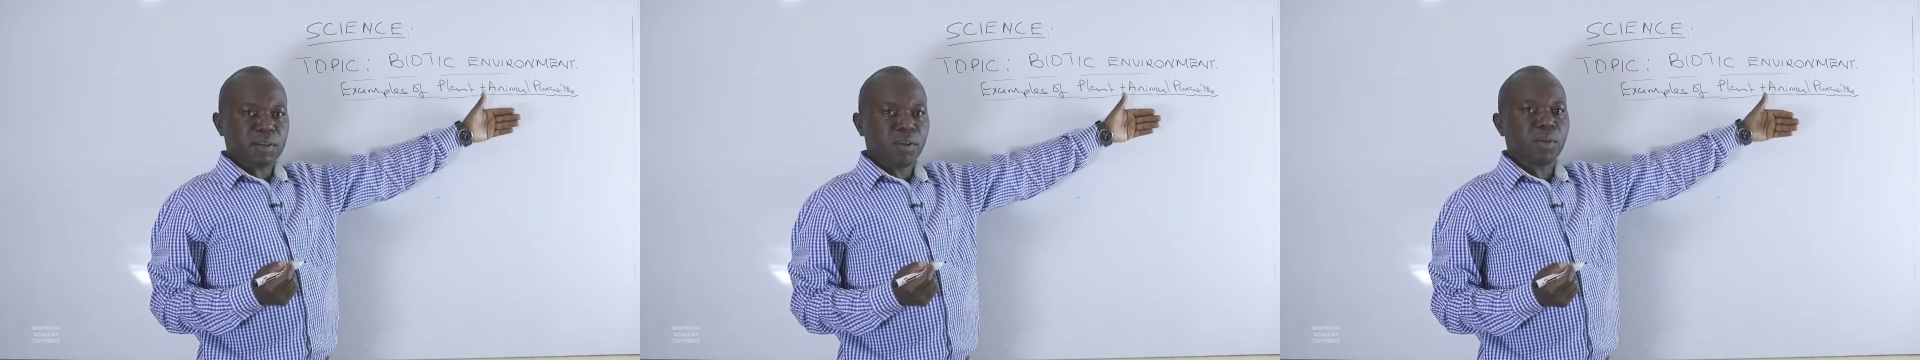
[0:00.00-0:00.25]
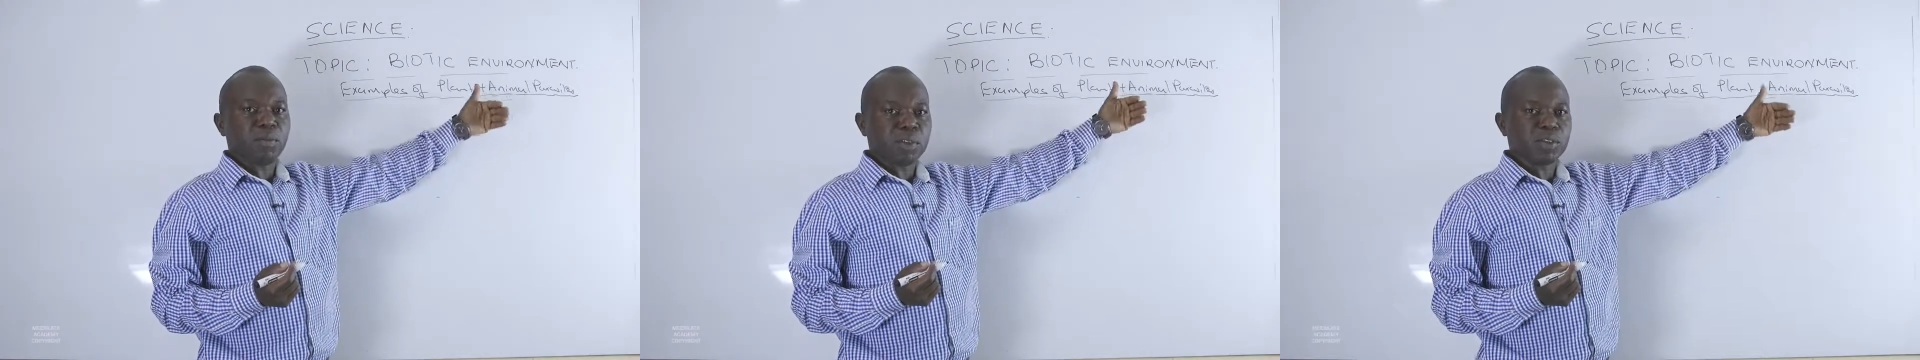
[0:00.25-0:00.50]

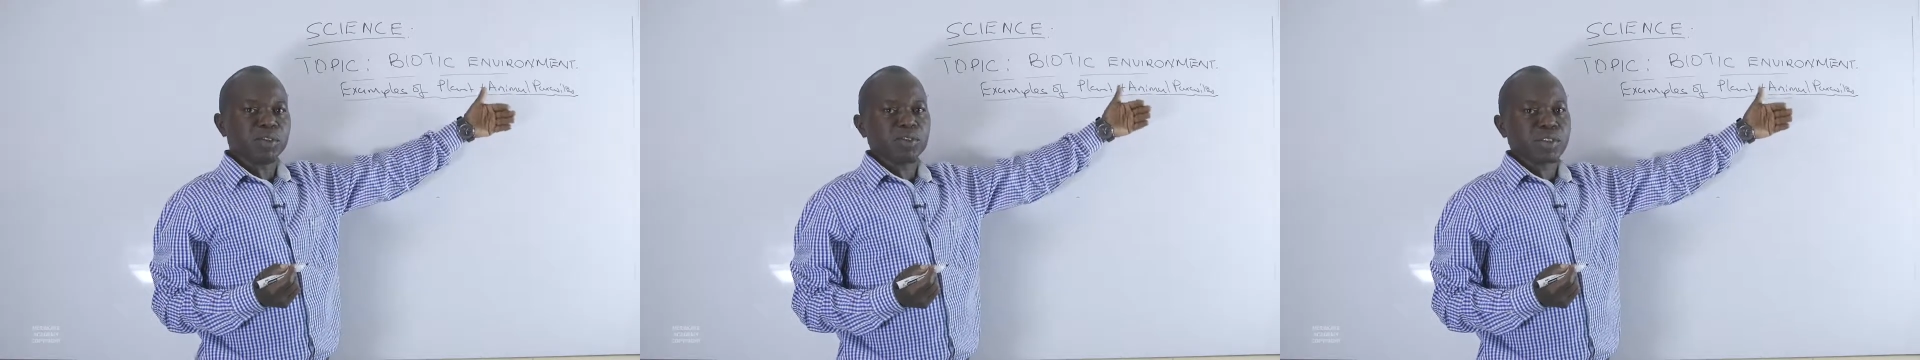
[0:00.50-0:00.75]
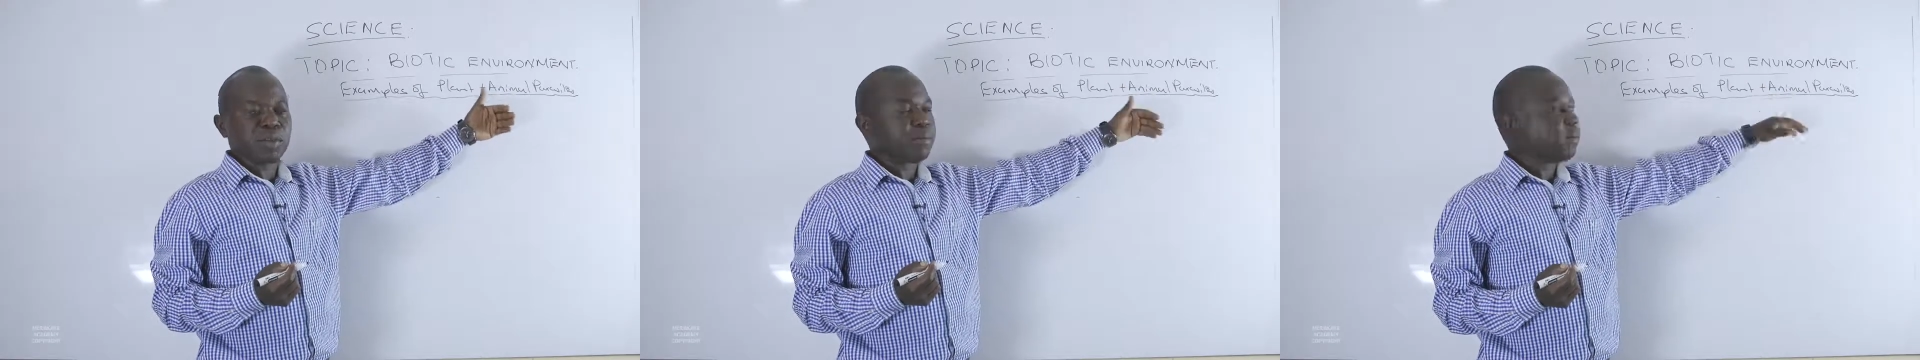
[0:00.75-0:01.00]
or most
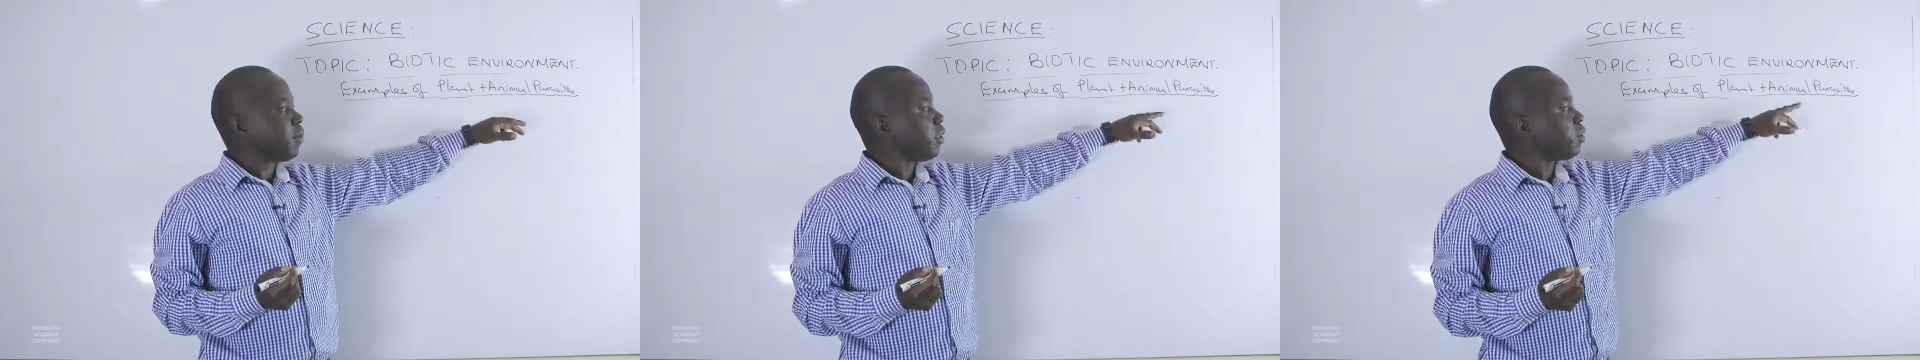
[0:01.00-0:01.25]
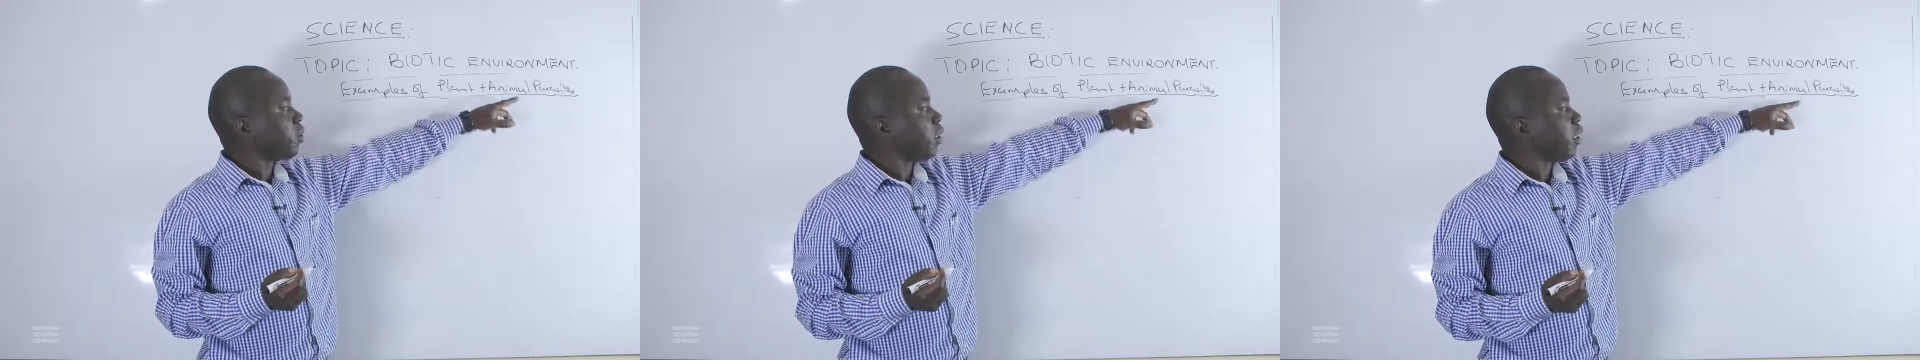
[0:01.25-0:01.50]
of them, they
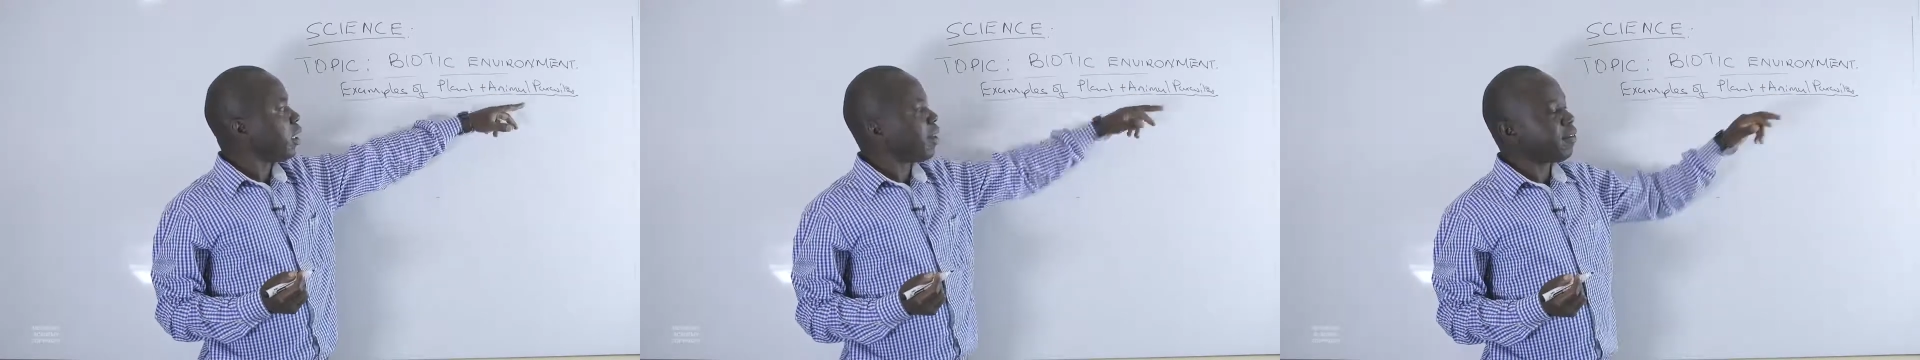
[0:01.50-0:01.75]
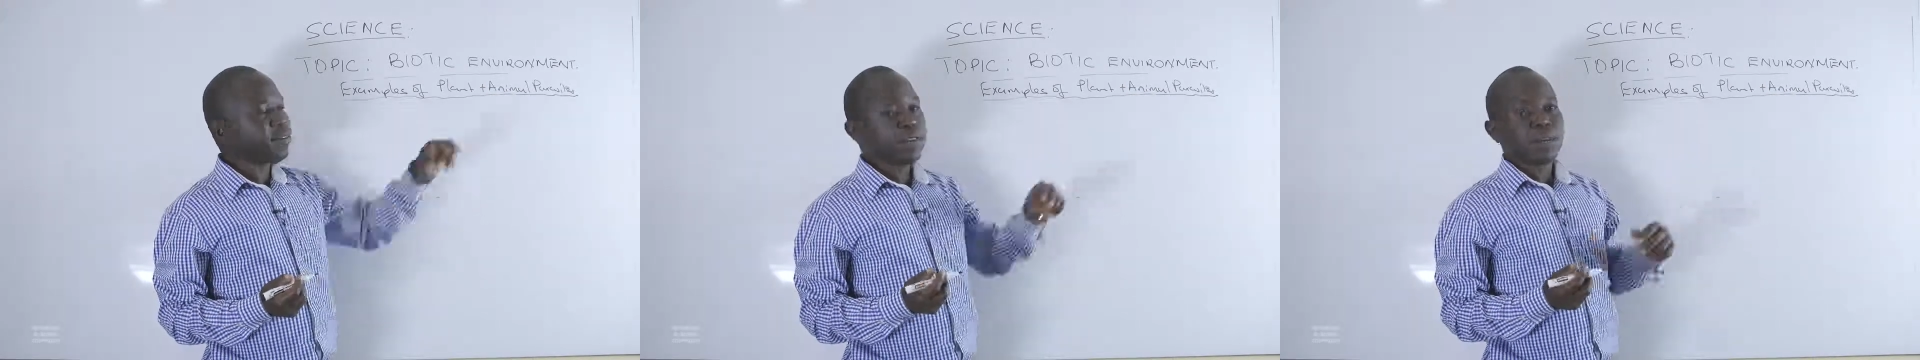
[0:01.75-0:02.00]
usually
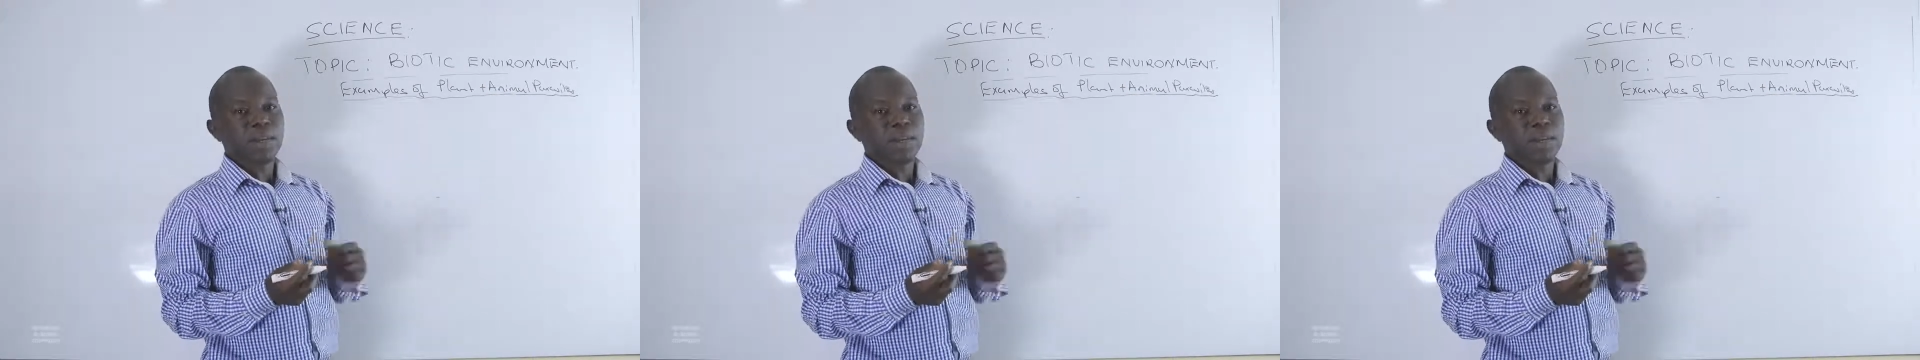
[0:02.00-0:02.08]
have